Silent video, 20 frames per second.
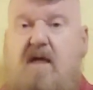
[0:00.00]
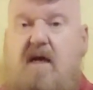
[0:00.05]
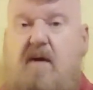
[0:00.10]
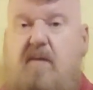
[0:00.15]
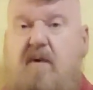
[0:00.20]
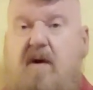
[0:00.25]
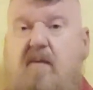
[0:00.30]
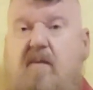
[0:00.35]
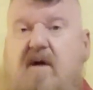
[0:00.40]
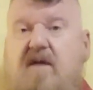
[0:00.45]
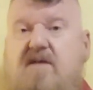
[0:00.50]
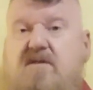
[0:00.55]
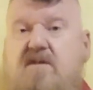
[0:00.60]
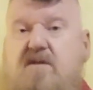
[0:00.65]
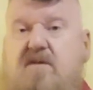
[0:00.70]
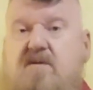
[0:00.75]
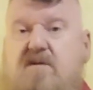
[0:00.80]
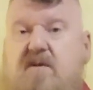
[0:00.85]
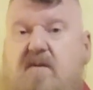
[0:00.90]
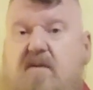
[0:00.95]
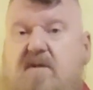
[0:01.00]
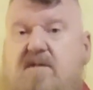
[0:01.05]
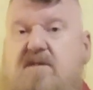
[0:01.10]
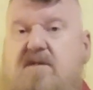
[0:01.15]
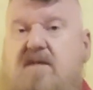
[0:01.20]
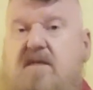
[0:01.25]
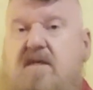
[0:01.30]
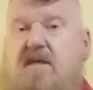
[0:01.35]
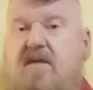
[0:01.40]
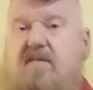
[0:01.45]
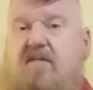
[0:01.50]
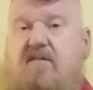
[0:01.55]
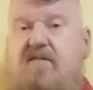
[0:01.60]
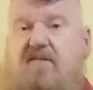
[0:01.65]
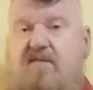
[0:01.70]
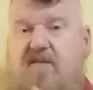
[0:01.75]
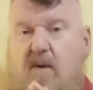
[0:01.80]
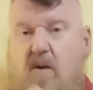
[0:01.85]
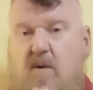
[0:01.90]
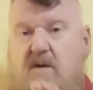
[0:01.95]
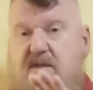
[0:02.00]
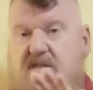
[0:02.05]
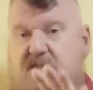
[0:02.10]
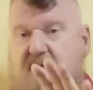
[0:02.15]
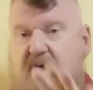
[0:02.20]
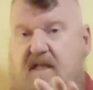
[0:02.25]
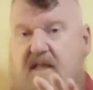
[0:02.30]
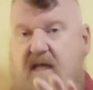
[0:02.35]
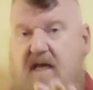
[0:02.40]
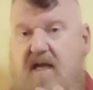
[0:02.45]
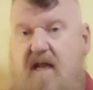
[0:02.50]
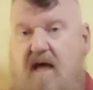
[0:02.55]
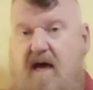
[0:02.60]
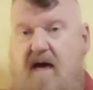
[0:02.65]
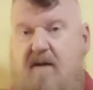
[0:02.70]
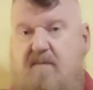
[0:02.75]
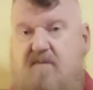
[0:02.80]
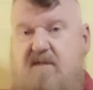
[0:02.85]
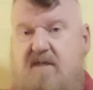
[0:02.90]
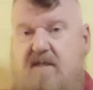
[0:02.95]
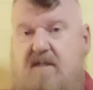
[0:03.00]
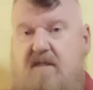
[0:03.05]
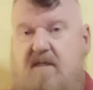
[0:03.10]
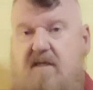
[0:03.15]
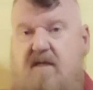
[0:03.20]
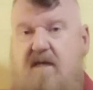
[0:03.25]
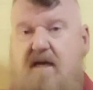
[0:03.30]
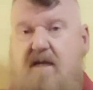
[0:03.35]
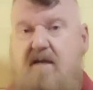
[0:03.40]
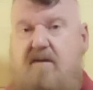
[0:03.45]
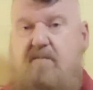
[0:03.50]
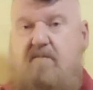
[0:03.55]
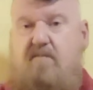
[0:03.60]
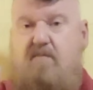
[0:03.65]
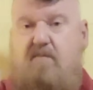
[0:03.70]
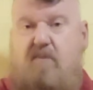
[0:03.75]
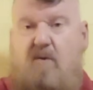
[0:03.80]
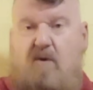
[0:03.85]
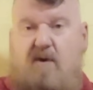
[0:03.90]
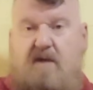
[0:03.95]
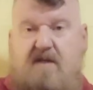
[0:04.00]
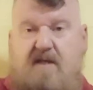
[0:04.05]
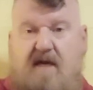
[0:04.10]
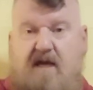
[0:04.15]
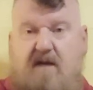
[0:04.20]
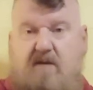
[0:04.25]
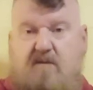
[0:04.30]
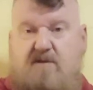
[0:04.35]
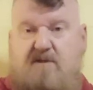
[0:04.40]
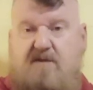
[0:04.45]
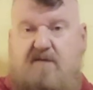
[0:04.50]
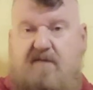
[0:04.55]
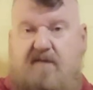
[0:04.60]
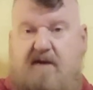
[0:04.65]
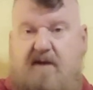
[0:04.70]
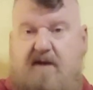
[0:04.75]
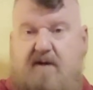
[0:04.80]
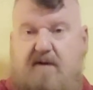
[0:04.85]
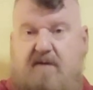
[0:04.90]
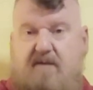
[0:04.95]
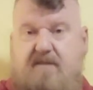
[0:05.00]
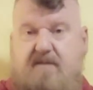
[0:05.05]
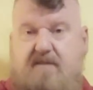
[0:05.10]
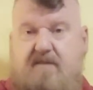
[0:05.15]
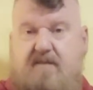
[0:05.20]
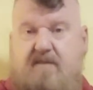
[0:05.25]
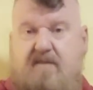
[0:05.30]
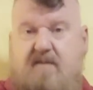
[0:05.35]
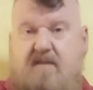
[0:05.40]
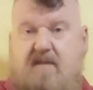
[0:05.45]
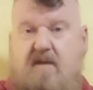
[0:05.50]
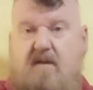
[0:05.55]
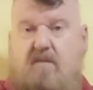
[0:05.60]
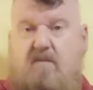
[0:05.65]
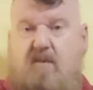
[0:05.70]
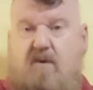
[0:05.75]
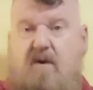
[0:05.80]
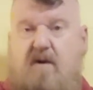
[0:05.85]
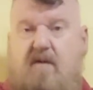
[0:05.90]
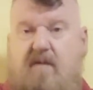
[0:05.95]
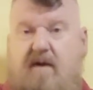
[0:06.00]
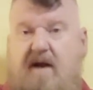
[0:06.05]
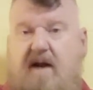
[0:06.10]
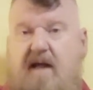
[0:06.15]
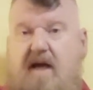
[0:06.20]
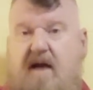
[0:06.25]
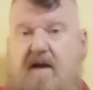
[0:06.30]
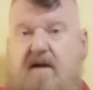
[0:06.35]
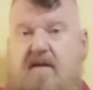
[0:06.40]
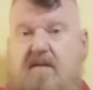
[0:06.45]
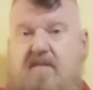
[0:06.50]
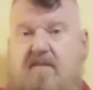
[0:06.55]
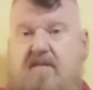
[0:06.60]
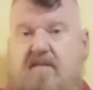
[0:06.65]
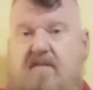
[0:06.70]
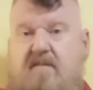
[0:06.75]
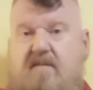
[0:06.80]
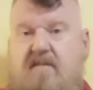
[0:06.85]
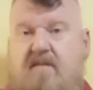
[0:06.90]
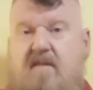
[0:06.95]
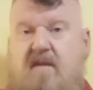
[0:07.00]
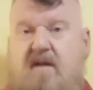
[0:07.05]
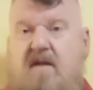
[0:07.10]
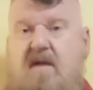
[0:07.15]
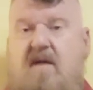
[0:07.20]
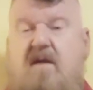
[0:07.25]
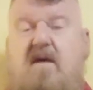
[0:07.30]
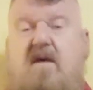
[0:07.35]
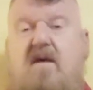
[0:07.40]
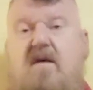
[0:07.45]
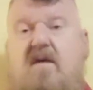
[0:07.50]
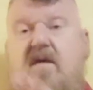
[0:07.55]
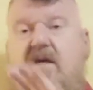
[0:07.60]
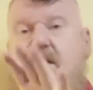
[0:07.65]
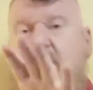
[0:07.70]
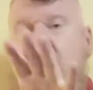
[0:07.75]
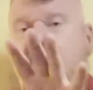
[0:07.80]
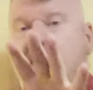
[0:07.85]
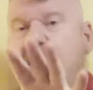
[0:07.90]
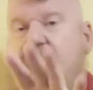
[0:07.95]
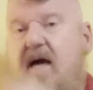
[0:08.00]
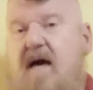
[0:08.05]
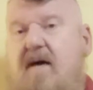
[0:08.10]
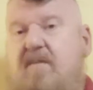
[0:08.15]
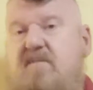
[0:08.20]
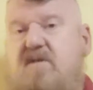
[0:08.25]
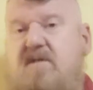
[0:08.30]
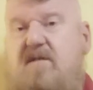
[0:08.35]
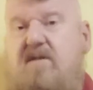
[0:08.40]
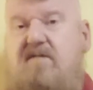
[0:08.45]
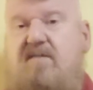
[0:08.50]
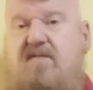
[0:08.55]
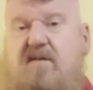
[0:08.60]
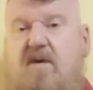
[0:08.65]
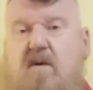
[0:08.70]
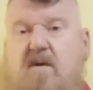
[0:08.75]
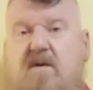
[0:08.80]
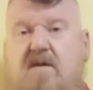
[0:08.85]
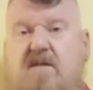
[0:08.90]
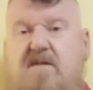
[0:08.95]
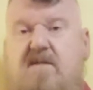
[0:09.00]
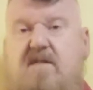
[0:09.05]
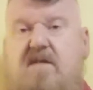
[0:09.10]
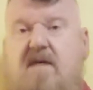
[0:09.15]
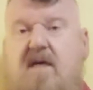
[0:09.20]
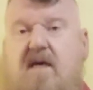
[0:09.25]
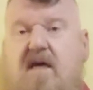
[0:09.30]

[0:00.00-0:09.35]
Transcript: What I want you to do is I want you to focus on that object and then point at it with your finger. Point right at it. Keep that object in focus.